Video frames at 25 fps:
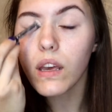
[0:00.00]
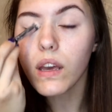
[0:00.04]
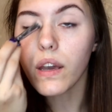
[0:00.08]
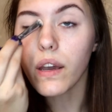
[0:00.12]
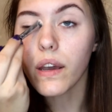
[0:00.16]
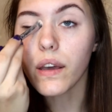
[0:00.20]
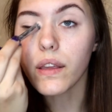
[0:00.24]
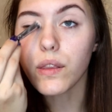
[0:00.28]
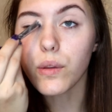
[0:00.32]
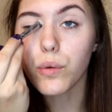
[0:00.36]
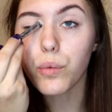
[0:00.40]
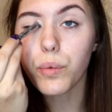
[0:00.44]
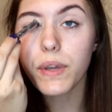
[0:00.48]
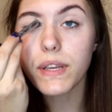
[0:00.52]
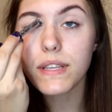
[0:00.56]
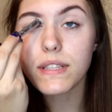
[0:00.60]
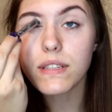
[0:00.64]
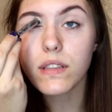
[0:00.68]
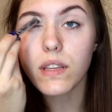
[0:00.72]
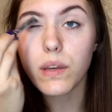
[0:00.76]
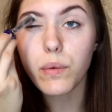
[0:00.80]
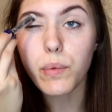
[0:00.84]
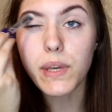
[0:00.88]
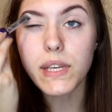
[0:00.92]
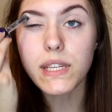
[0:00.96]
And the reason
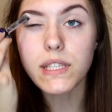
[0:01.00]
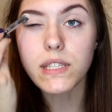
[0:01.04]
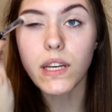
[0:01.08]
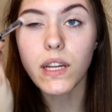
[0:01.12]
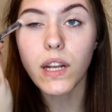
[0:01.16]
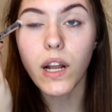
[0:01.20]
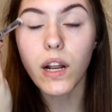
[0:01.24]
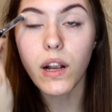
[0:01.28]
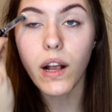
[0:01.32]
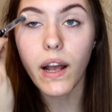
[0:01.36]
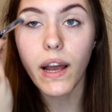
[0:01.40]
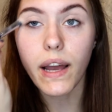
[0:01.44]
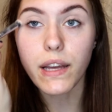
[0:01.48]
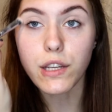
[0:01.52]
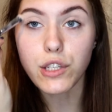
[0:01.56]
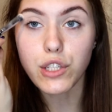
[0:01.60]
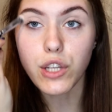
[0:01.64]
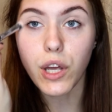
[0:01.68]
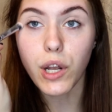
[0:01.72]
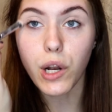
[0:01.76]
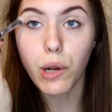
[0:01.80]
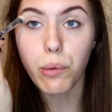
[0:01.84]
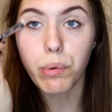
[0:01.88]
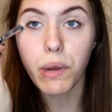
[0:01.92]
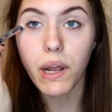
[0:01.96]
that we set our
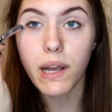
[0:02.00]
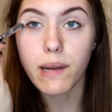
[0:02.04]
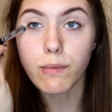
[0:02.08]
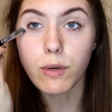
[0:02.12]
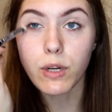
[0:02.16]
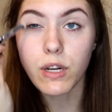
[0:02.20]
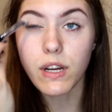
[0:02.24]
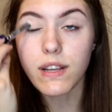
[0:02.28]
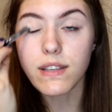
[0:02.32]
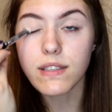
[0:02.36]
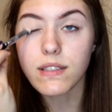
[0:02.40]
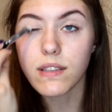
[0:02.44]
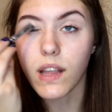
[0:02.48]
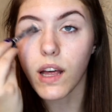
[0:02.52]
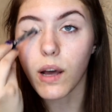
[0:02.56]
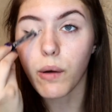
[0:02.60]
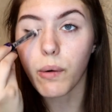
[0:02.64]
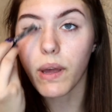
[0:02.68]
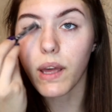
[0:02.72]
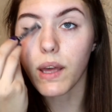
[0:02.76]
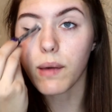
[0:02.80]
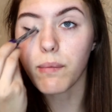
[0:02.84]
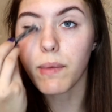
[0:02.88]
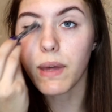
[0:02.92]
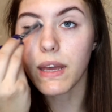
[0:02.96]
eyeshadow primer is so that
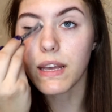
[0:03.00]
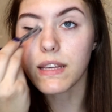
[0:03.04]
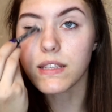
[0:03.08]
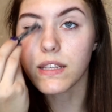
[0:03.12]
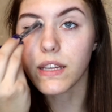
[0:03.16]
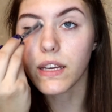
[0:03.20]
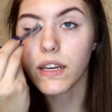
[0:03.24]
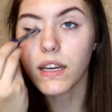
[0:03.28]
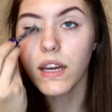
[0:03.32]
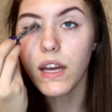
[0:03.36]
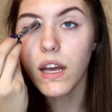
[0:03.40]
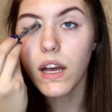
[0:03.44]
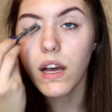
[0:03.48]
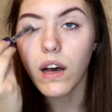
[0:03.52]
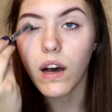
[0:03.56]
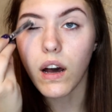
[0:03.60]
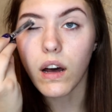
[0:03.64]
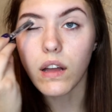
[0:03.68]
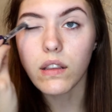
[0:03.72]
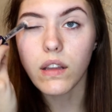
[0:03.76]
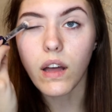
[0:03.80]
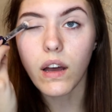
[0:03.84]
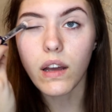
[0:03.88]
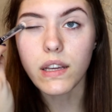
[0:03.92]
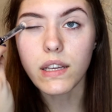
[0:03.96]
way it makes it a
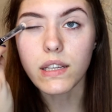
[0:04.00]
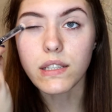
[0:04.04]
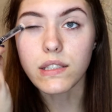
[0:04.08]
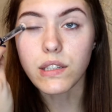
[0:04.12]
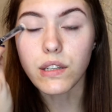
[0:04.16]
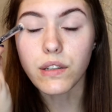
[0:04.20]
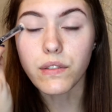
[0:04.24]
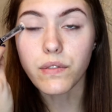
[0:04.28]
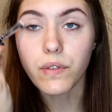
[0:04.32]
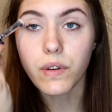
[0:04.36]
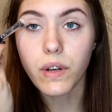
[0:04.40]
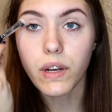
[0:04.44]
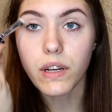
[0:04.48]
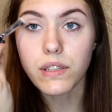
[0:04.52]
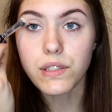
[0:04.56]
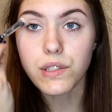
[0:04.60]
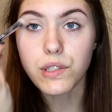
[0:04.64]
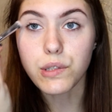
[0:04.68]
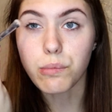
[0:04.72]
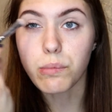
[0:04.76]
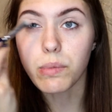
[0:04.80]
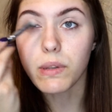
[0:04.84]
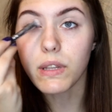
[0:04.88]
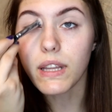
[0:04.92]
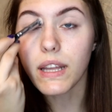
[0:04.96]
lot easier for us to
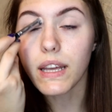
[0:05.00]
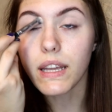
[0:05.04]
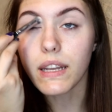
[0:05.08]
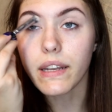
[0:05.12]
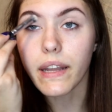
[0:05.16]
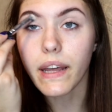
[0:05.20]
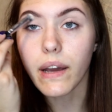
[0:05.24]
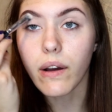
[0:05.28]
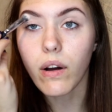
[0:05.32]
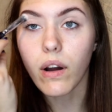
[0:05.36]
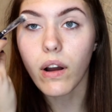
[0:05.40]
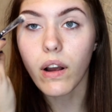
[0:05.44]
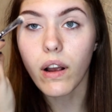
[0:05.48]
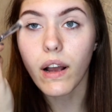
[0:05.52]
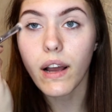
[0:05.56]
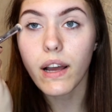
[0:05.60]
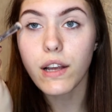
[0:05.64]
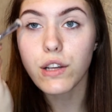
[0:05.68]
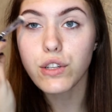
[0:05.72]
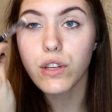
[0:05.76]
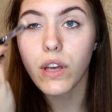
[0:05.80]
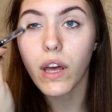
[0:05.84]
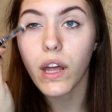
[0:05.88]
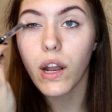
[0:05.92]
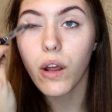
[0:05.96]
blend out our
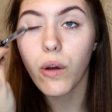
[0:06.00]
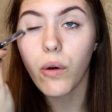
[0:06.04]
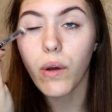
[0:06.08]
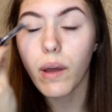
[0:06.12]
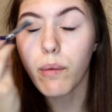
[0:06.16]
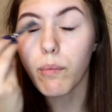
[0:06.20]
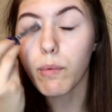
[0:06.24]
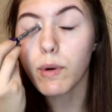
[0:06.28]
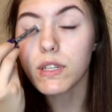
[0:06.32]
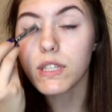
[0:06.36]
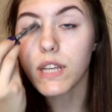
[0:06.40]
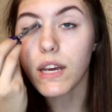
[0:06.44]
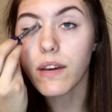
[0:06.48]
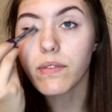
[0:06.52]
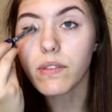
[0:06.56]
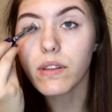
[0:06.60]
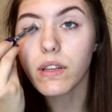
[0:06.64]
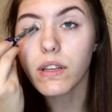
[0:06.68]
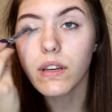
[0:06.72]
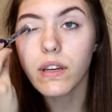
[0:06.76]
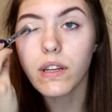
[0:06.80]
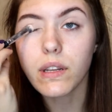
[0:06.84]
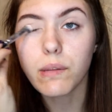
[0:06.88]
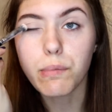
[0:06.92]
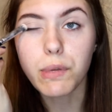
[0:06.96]
eyeshadow, and we're definitely
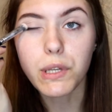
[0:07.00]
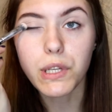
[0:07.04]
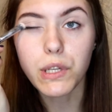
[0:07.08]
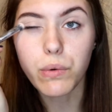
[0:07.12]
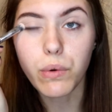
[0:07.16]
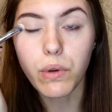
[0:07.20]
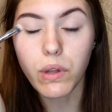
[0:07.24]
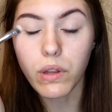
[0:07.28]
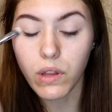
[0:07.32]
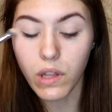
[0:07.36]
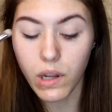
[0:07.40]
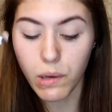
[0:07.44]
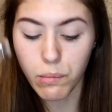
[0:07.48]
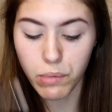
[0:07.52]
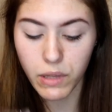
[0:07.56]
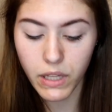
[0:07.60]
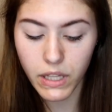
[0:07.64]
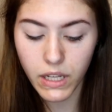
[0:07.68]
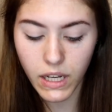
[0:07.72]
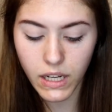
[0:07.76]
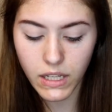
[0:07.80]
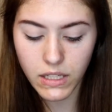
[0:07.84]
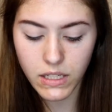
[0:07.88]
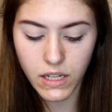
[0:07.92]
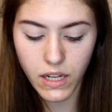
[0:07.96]
going to be doing a lot of
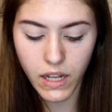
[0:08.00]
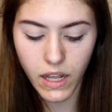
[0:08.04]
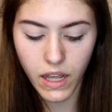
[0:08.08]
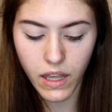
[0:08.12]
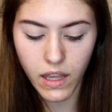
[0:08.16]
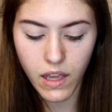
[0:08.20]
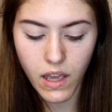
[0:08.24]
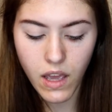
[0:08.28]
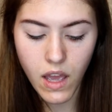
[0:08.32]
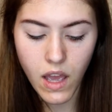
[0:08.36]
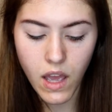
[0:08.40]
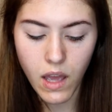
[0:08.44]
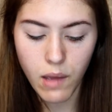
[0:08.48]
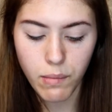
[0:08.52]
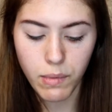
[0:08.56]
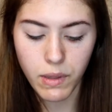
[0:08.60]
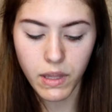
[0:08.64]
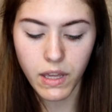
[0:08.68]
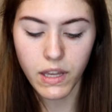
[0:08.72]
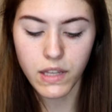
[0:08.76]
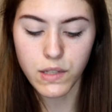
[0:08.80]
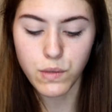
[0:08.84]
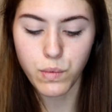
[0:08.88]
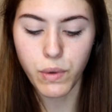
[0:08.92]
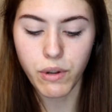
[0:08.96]
blending today
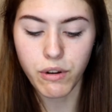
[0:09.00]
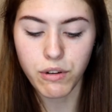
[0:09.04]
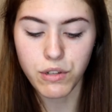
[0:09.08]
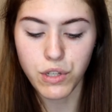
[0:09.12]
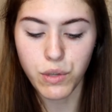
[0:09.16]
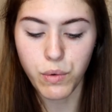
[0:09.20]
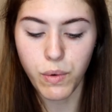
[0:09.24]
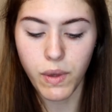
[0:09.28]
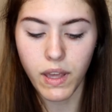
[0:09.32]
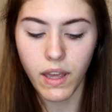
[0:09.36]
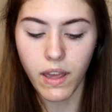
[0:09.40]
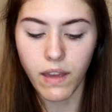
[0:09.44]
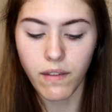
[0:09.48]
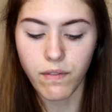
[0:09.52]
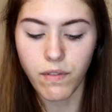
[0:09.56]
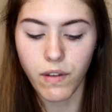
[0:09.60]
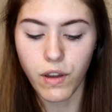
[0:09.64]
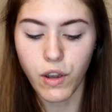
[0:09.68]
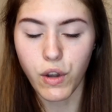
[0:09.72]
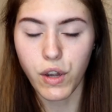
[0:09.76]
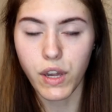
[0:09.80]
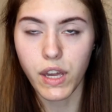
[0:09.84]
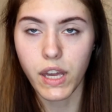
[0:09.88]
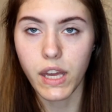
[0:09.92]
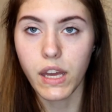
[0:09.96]
because we're doing a
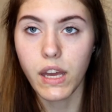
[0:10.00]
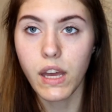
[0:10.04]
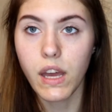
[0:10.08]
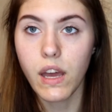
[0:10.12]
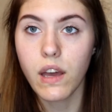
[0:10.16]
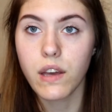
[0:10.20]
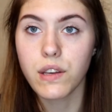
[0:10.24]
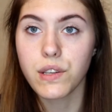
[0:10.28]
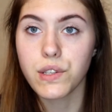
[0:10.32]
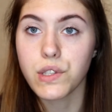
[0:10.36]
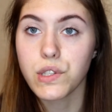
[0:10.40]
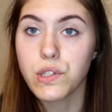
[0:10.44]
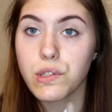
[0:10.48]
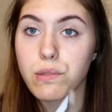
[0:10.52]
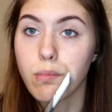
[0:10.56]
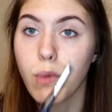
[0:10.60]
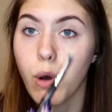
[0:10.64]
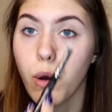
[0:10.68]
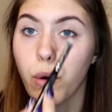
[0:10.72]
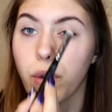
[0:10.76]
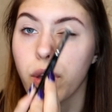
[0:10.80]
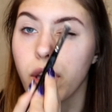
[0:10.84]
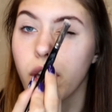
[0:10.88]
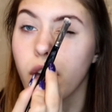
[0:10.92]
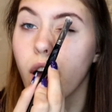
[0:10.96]
very
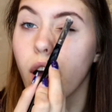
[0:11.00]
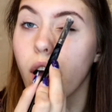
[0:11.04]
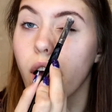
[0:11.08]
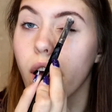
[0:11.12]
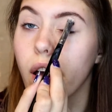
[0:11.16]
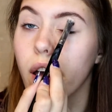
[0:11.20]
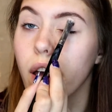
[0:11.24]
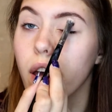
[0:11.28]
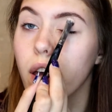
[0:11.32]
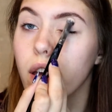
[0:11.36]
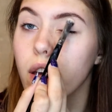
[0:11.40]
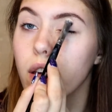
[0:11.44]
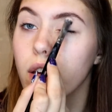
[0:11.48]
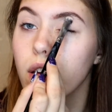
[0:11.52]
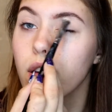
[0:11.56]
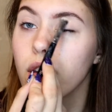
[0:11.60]
smoky eye.